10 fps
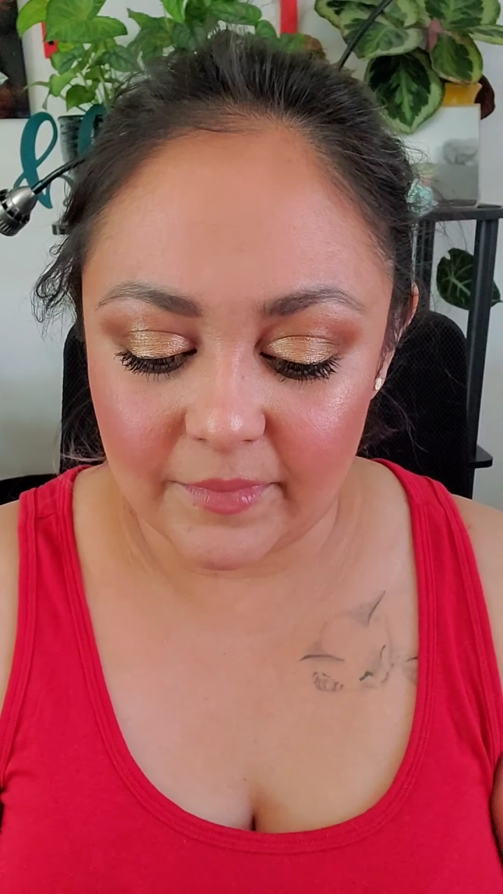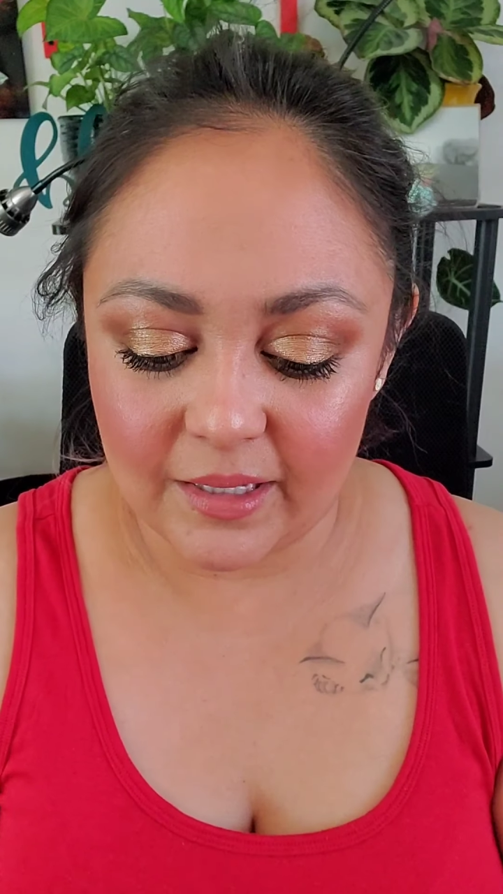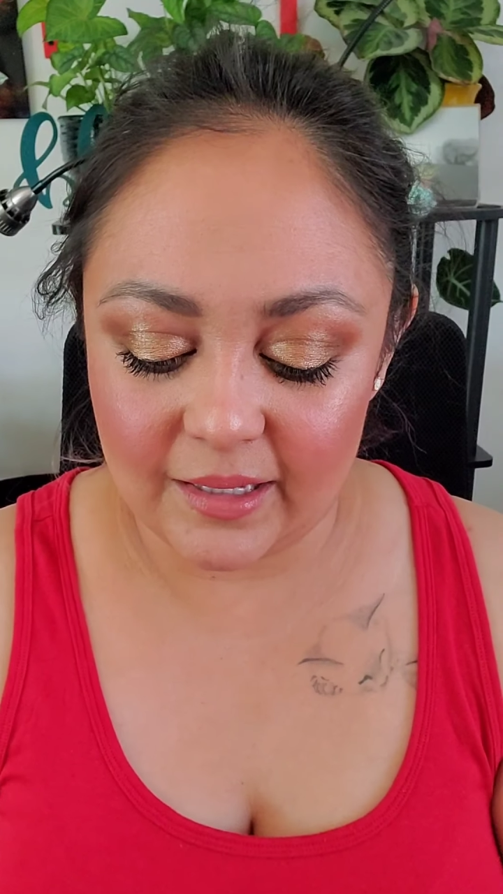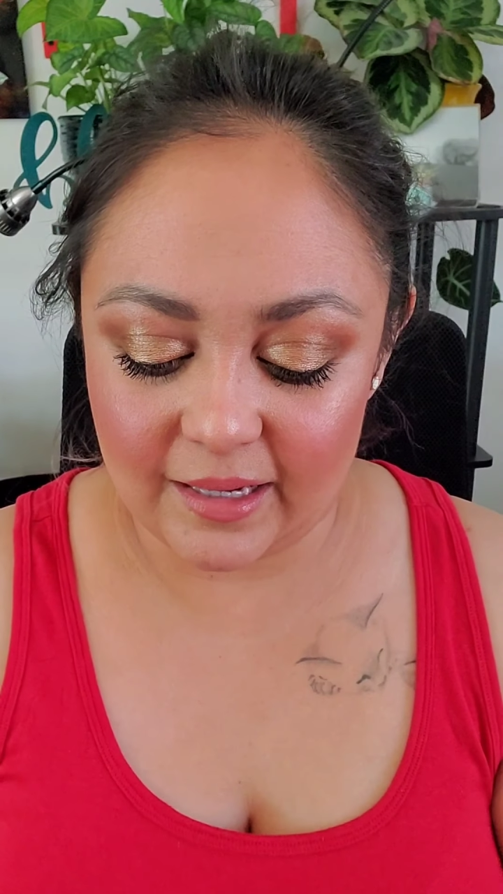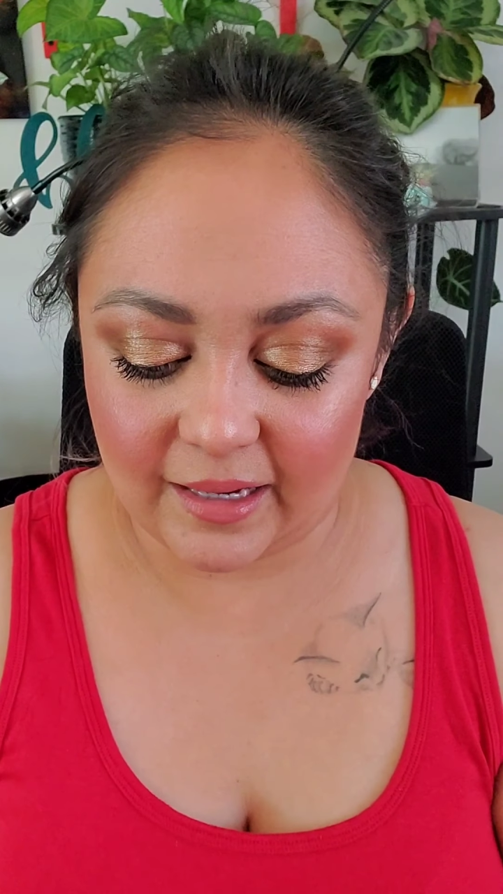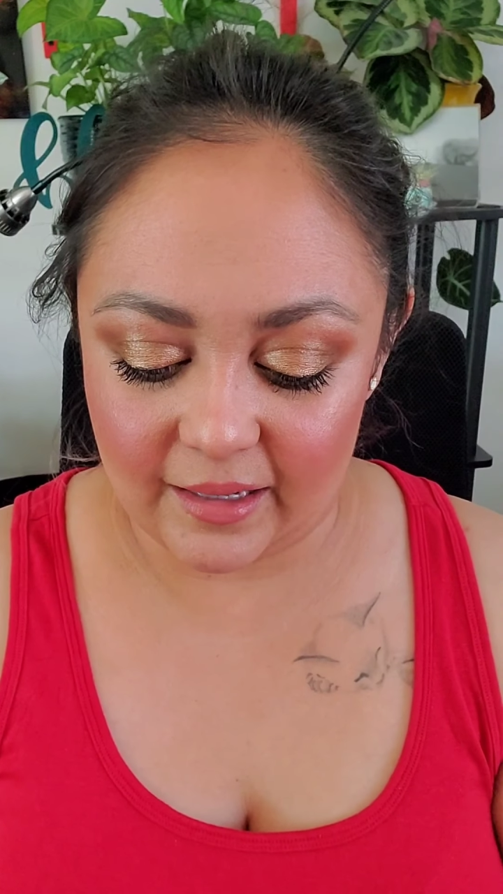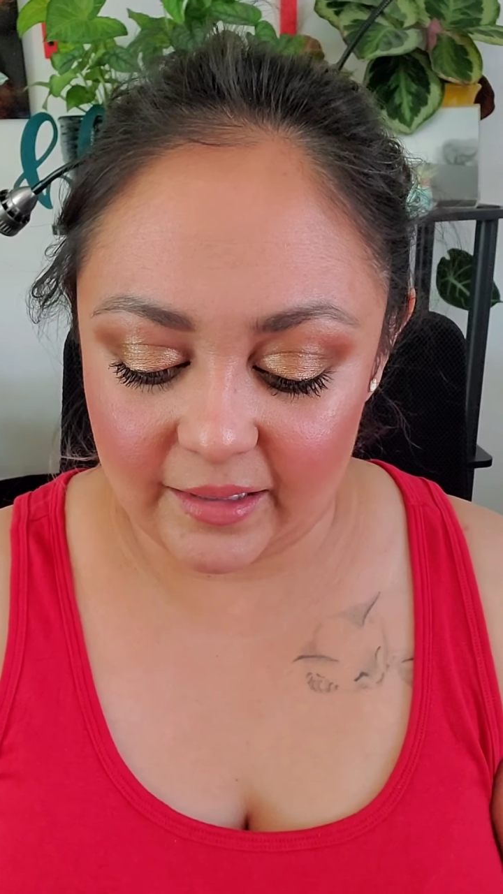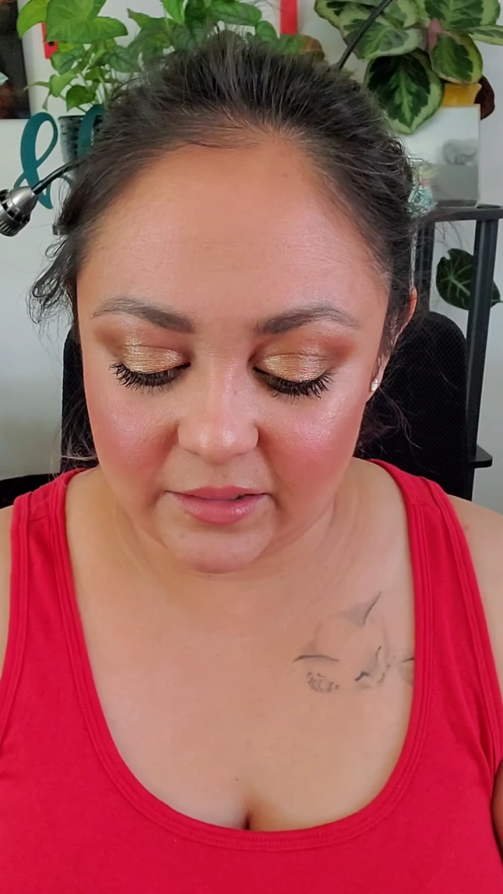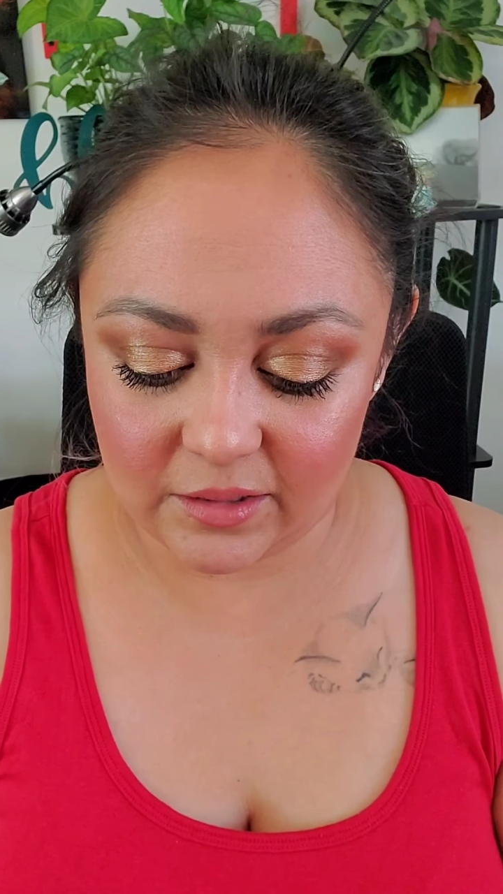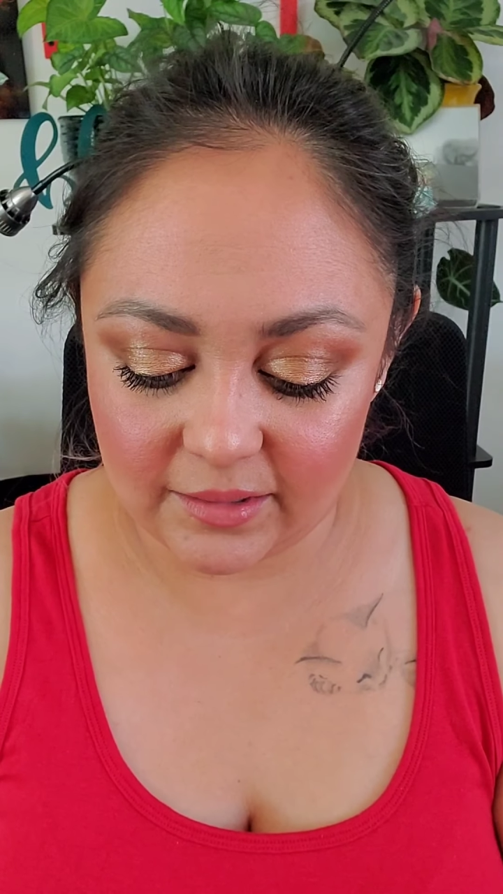Yeah,
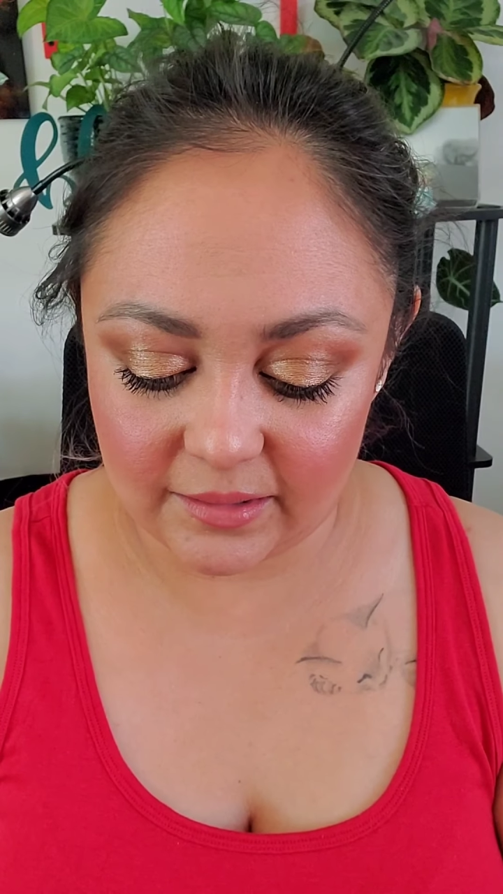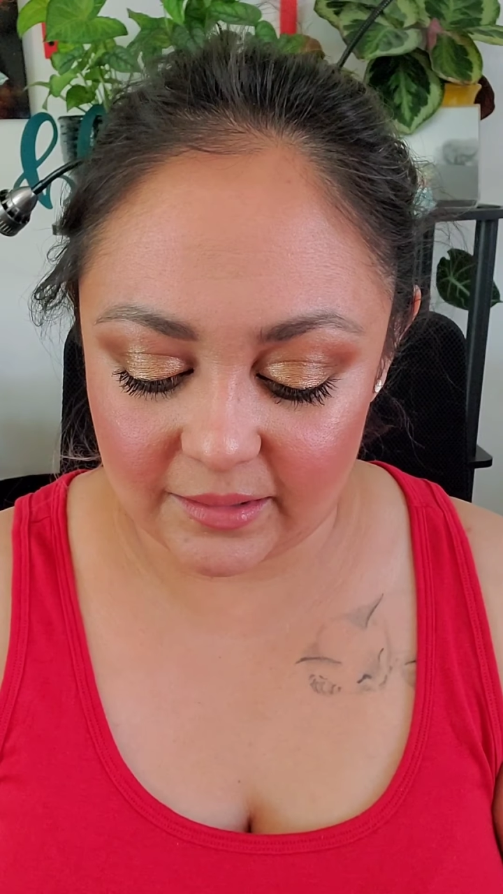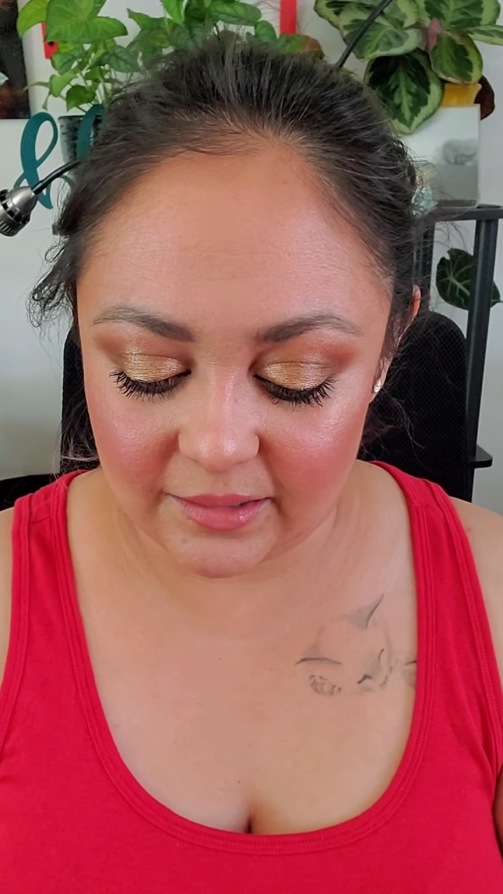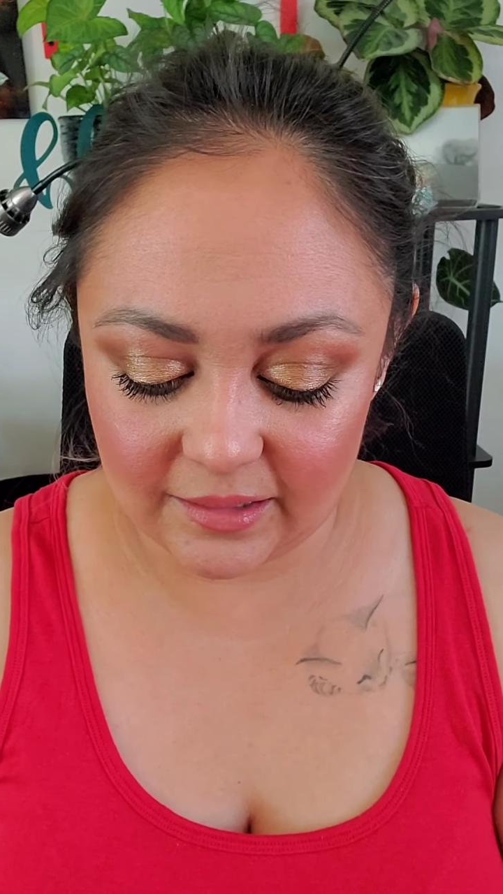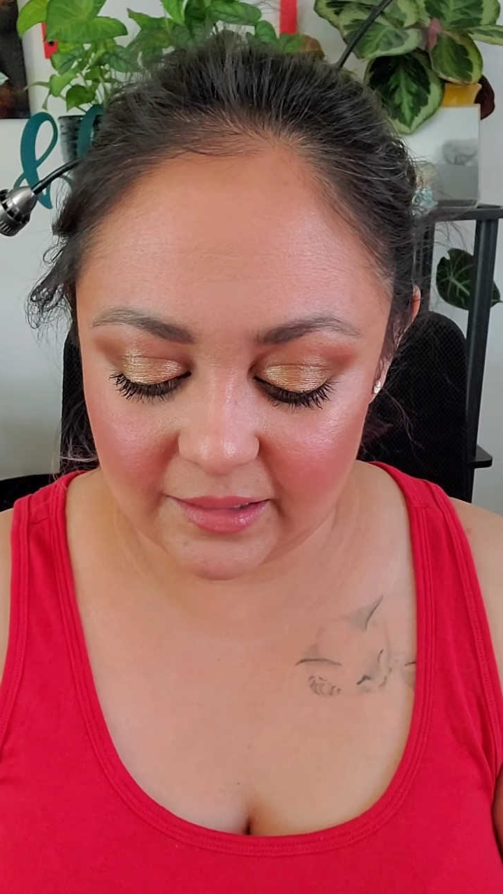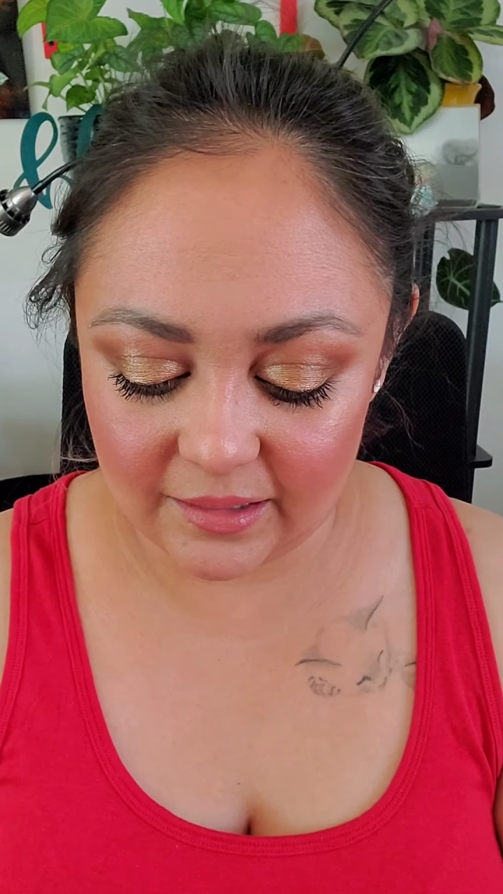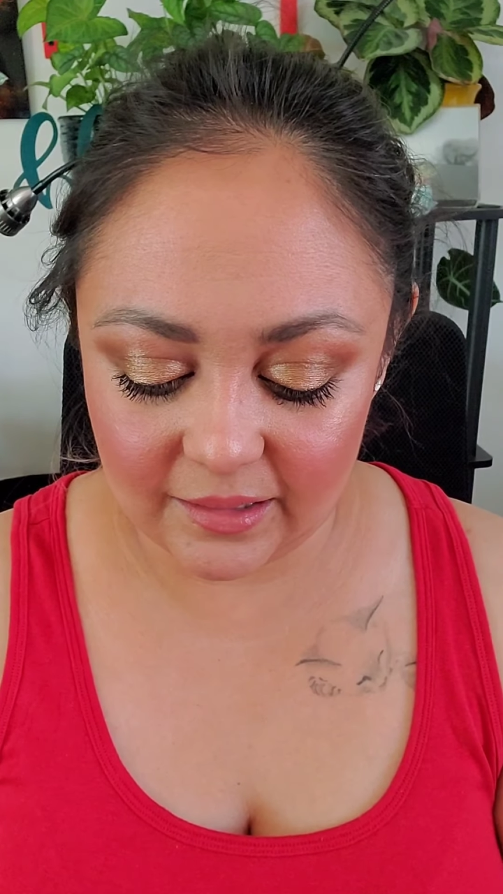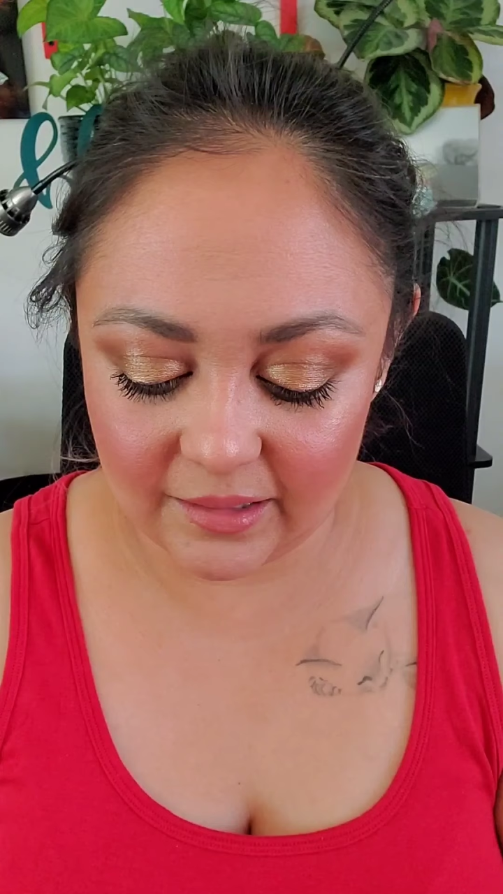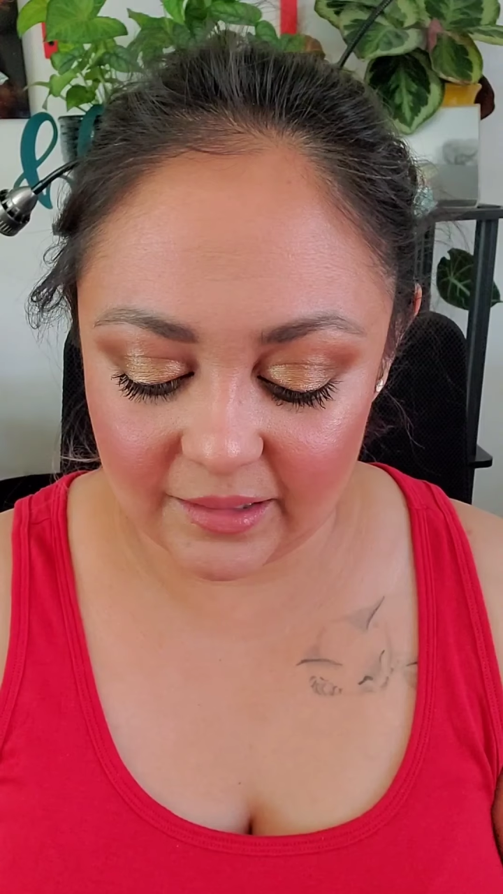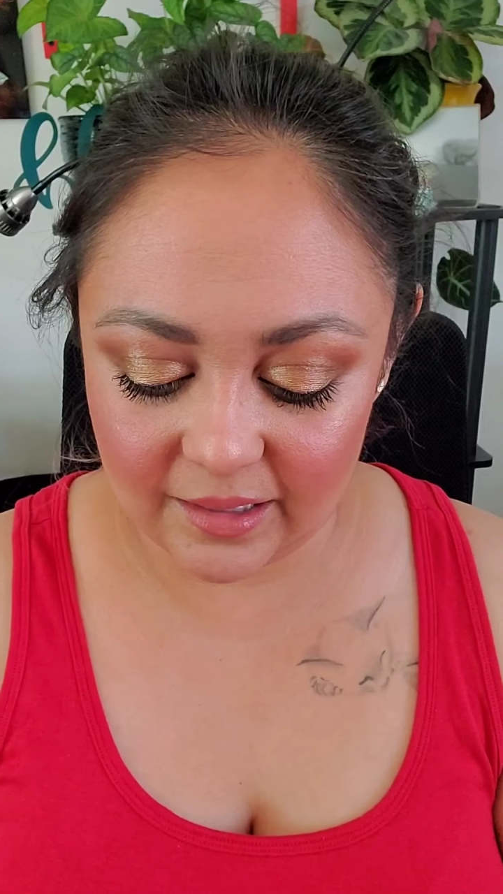it's just,
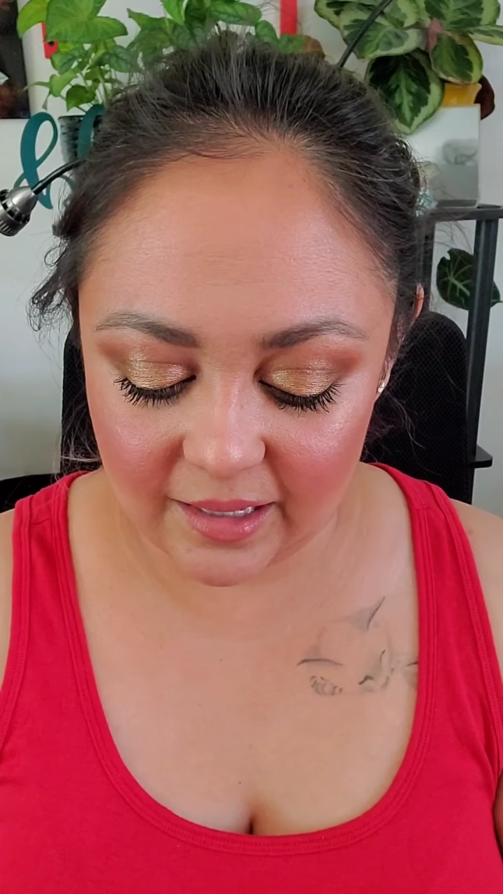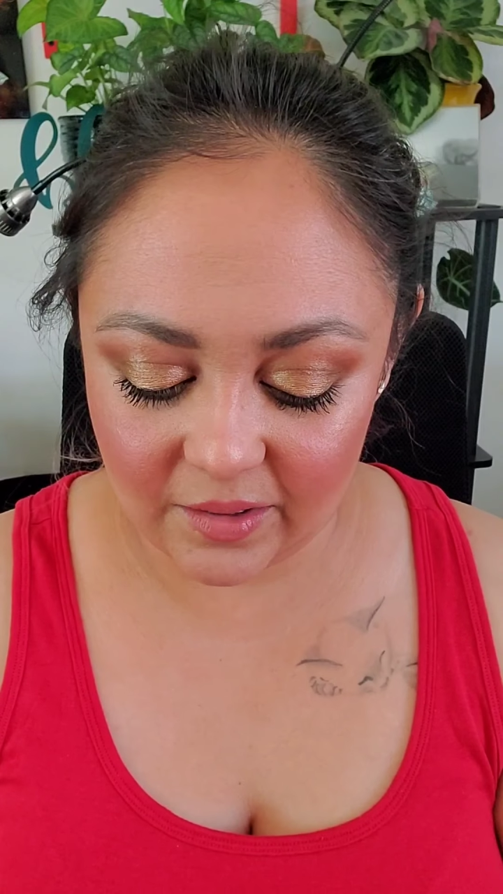I